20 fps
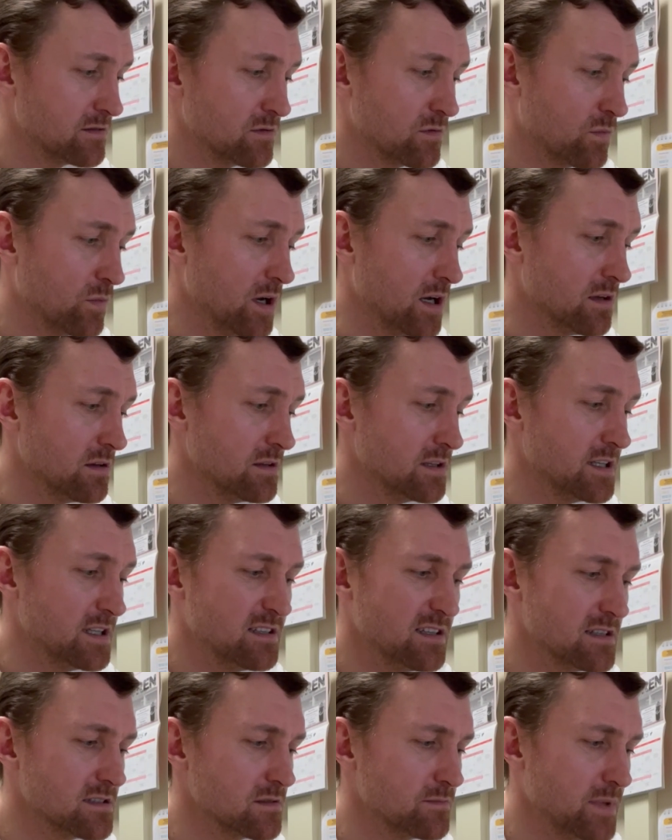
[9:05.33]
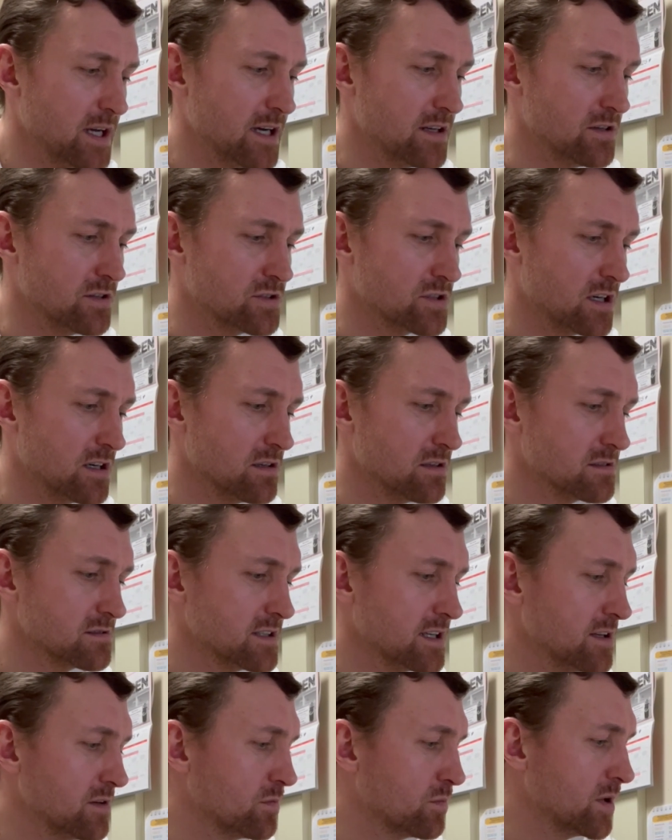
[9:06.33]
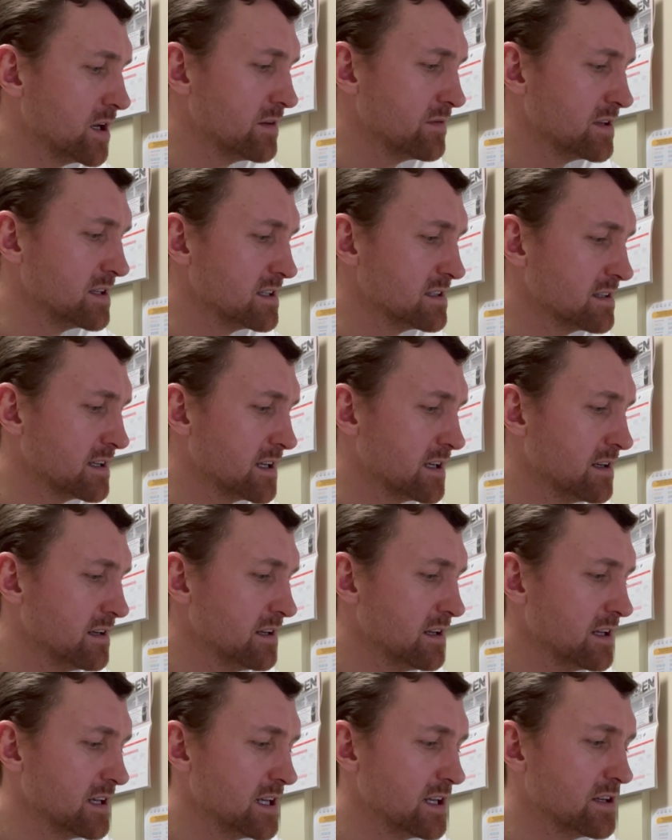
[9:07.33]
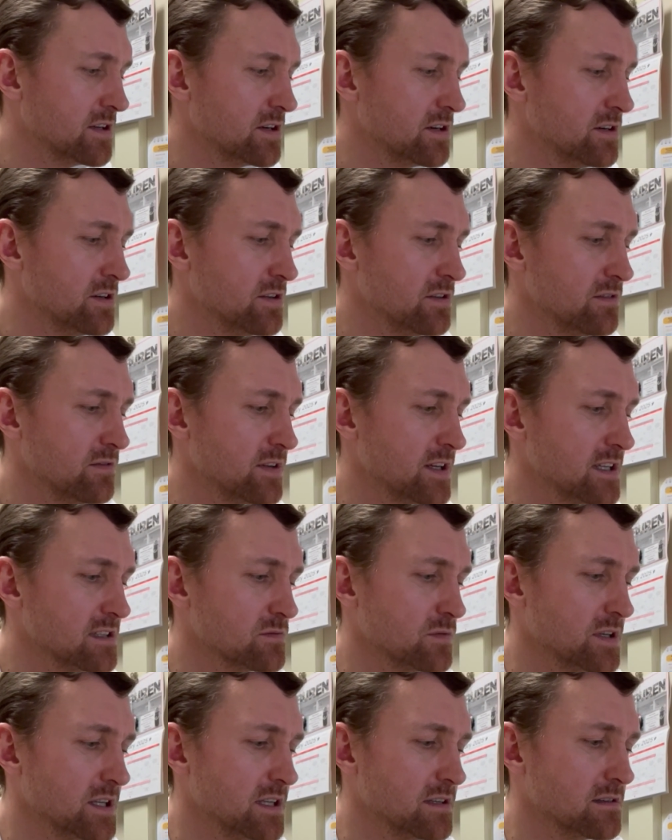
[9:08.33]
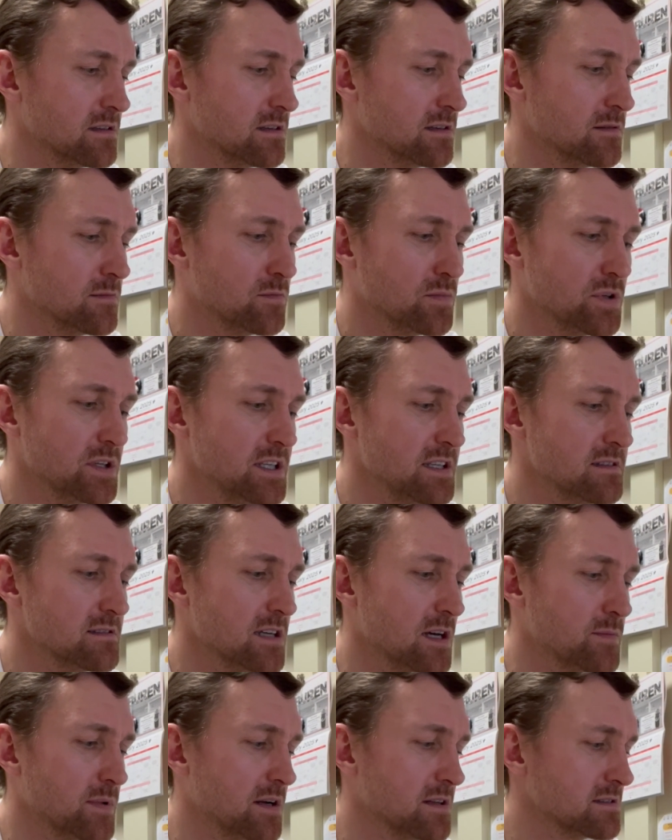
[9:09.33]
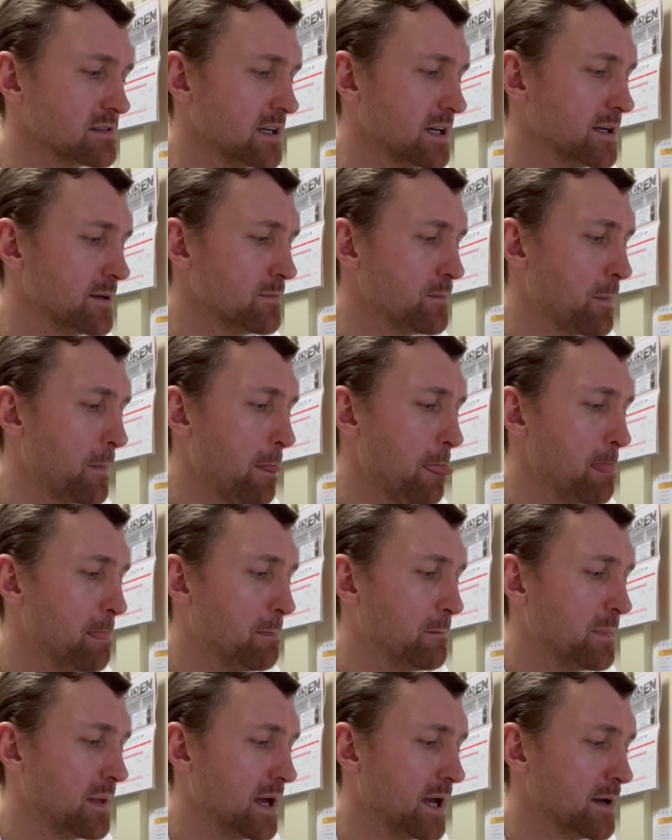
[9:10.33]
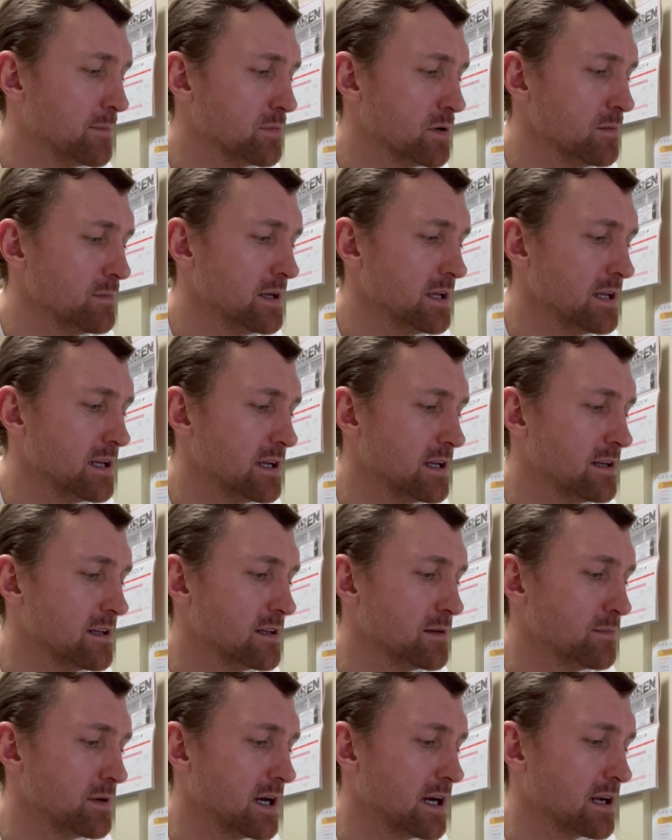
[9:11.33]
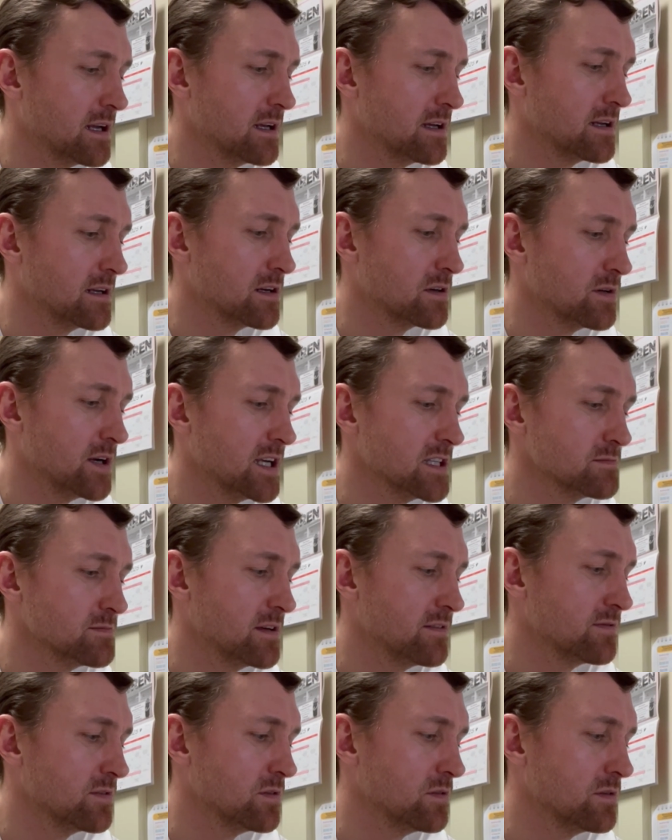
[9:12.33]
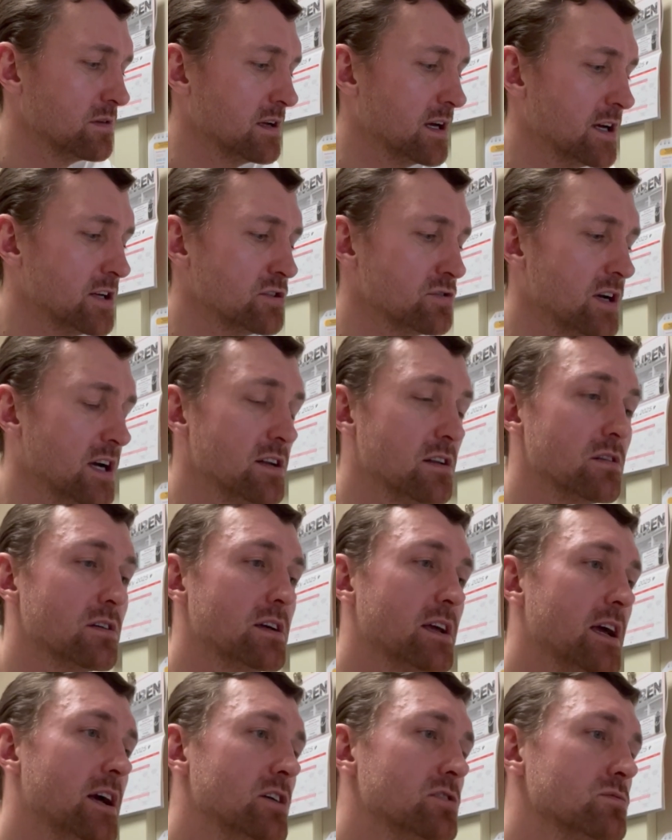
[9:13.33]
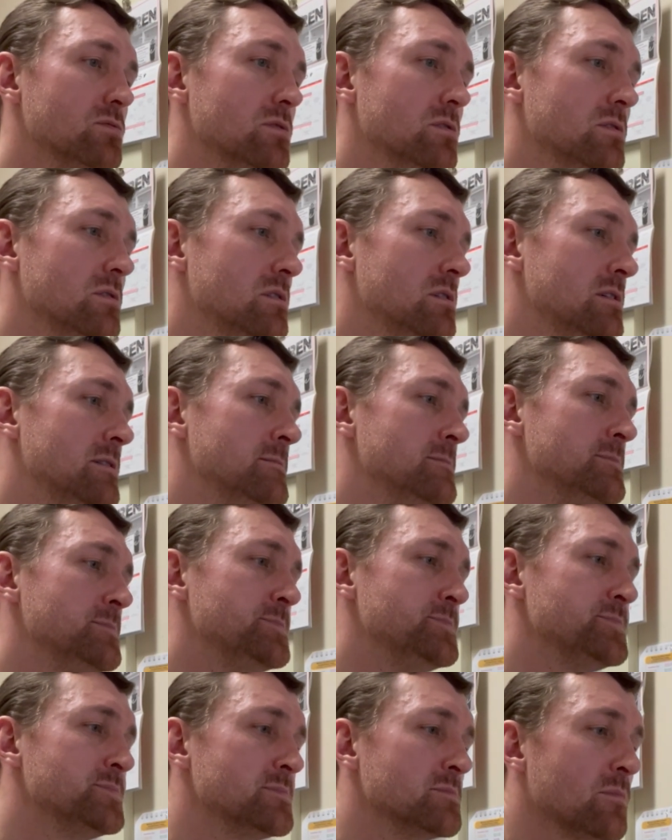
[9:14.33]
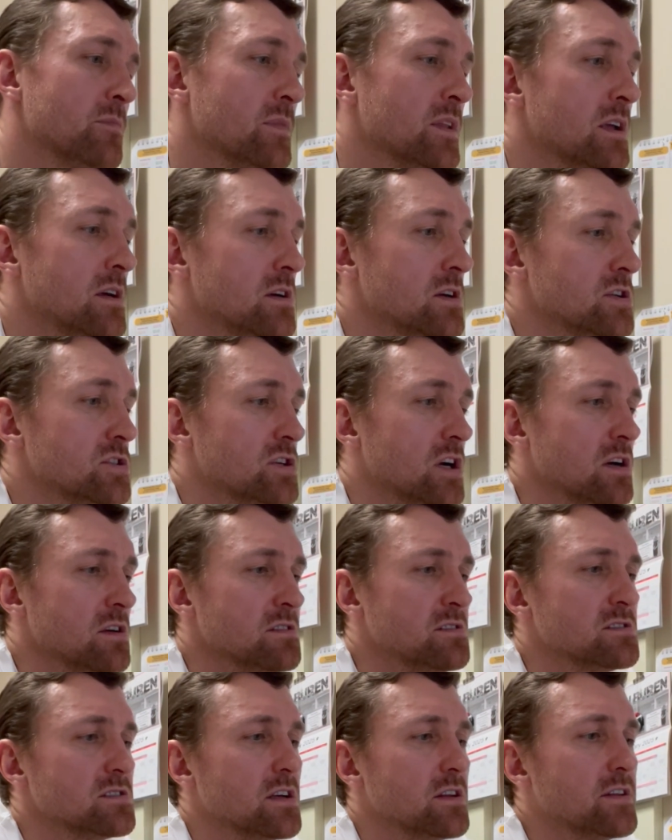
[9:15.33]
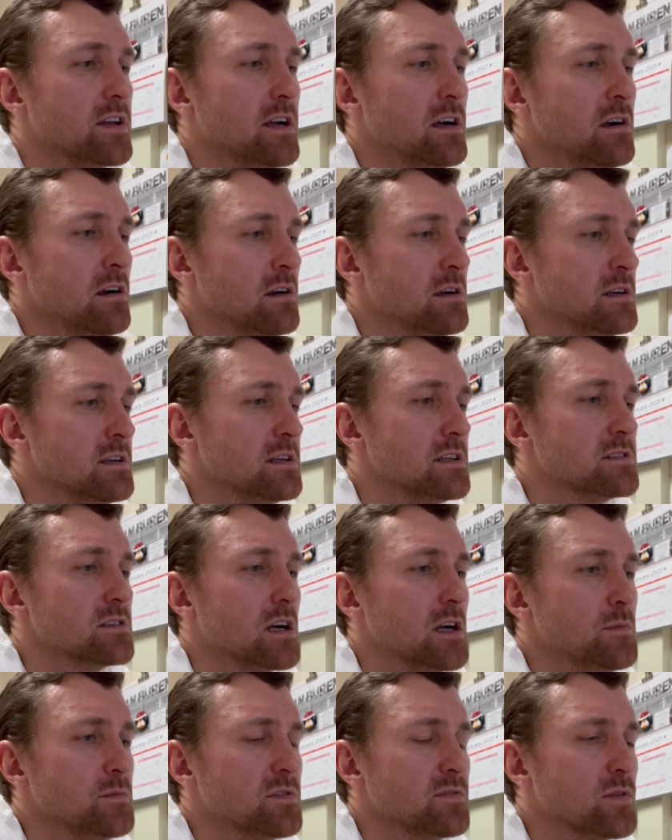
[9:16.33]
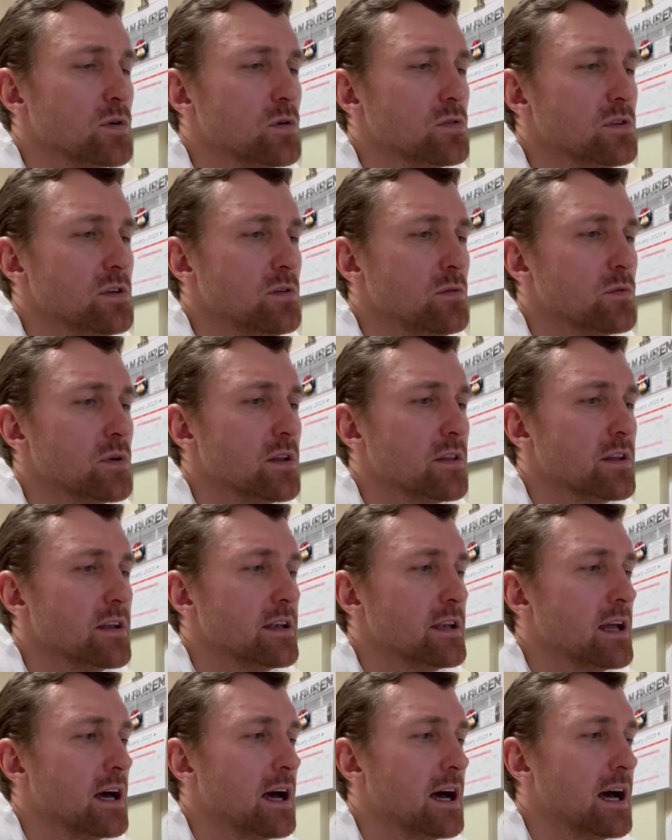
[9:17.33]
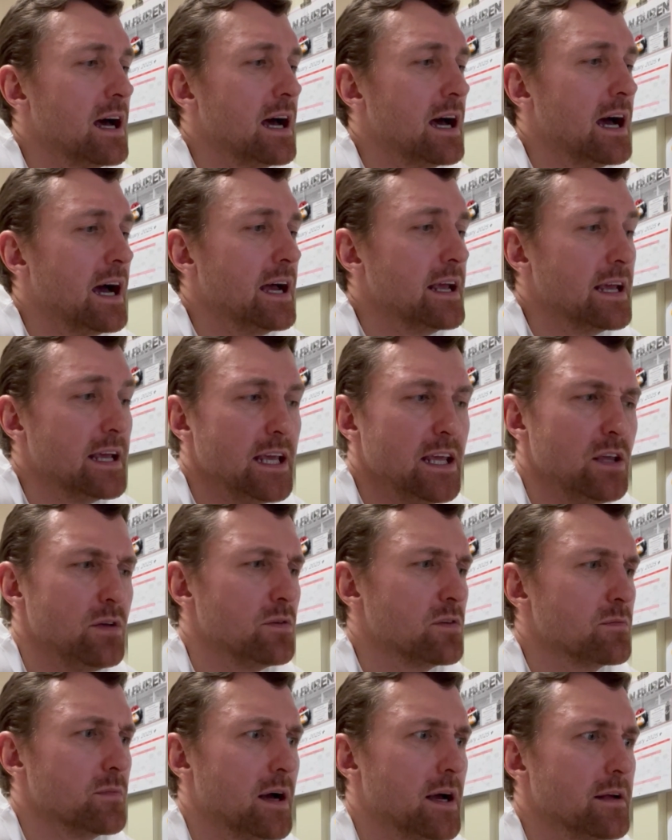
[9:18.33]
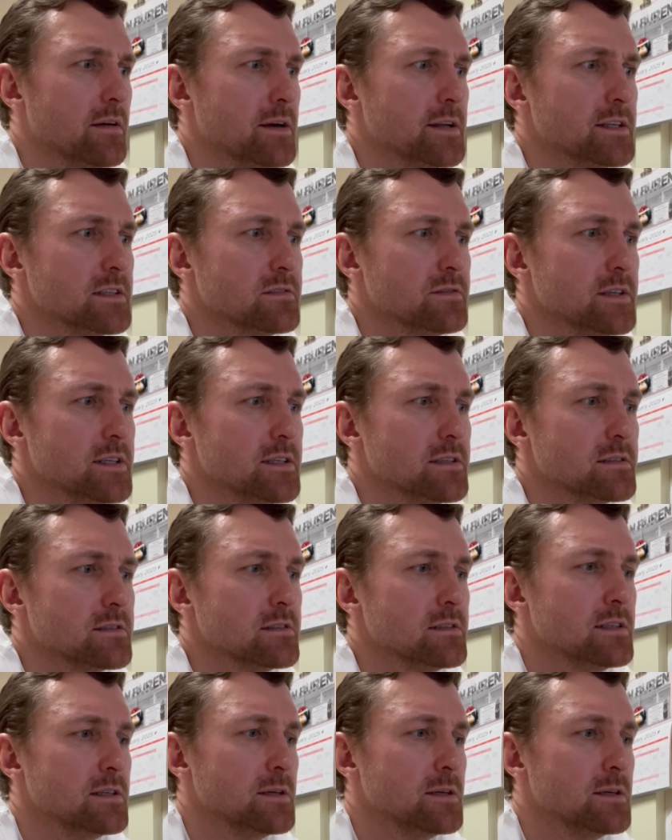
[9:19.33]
Well, it doesn't matter, Charles said, waving his hand. He turned to face Juanita. Please step outside. I put my hand in the pocket and grasped my phone. I tried to look casual. Charles stood there, his arms folded with an I hate you smile on his face.